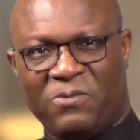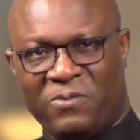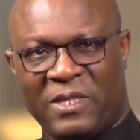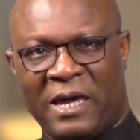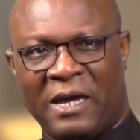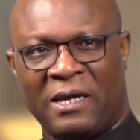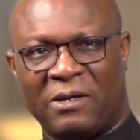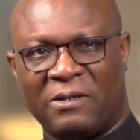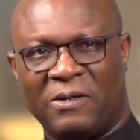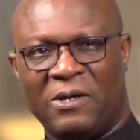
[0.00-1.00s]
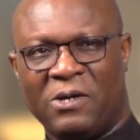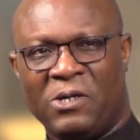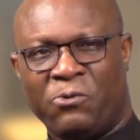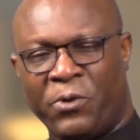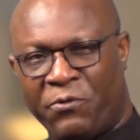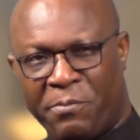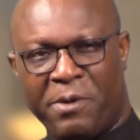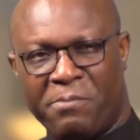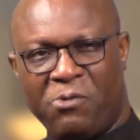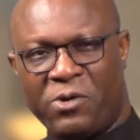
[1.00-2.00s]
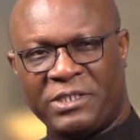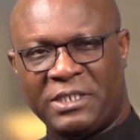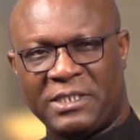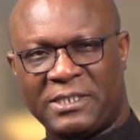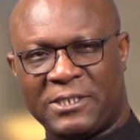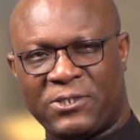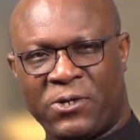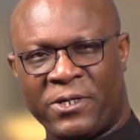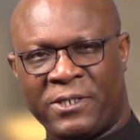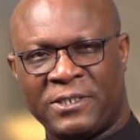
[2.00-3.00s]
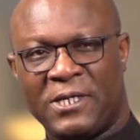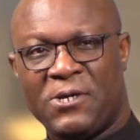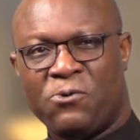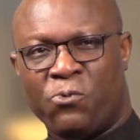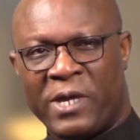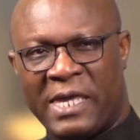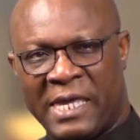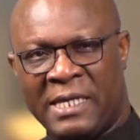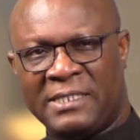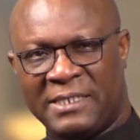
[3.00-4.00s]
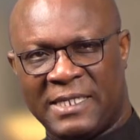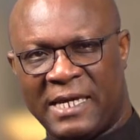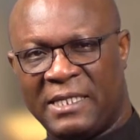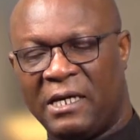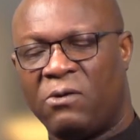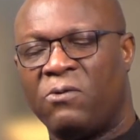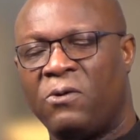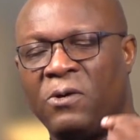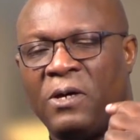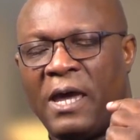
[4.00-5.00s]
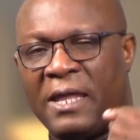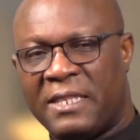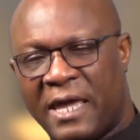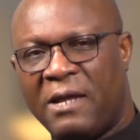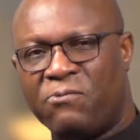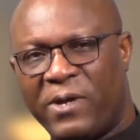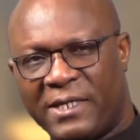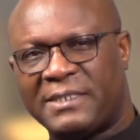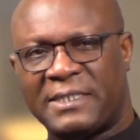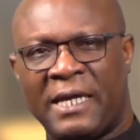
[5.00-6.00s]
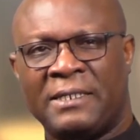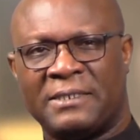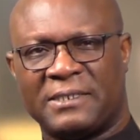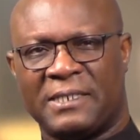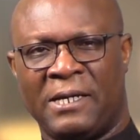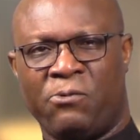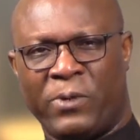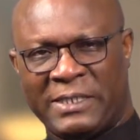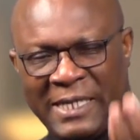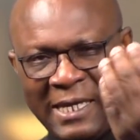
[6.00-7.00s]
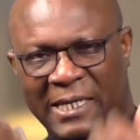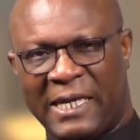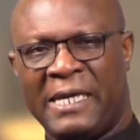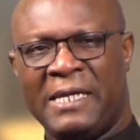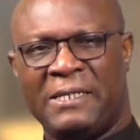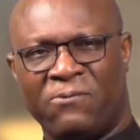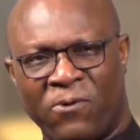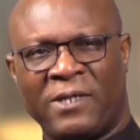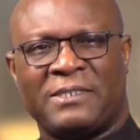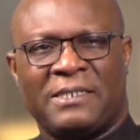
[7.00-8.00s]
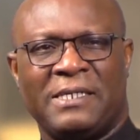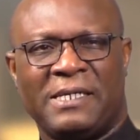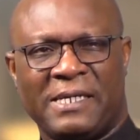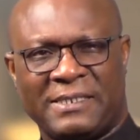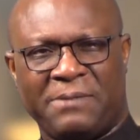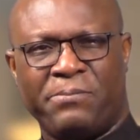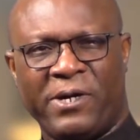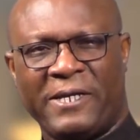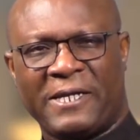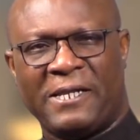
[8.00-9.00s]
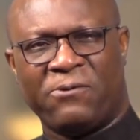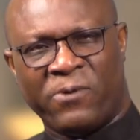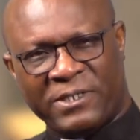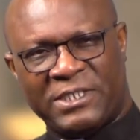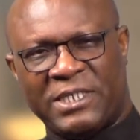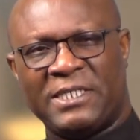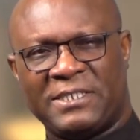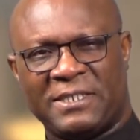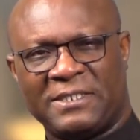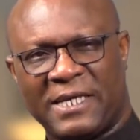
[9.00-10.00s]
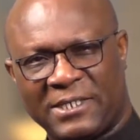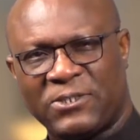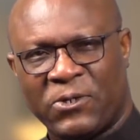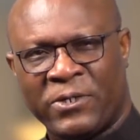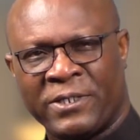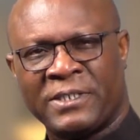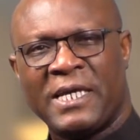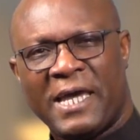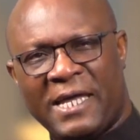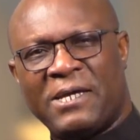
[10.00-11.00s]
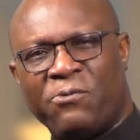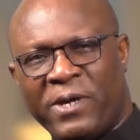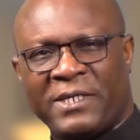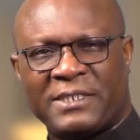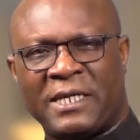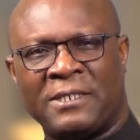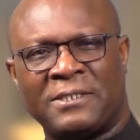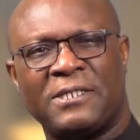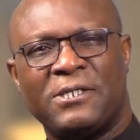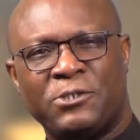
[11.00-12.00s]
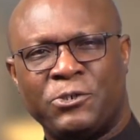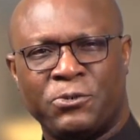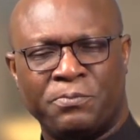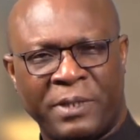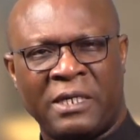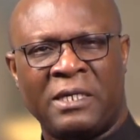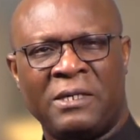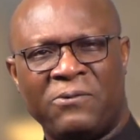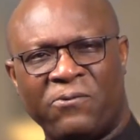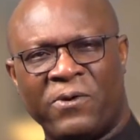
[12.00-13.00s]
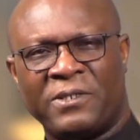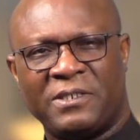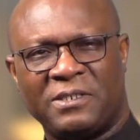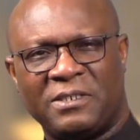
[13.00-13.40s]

there. We remember what Jesus has taught us. We eat together, and then we are sent. We take in what symbolically what Jesus has taught us, and then we are sent to be what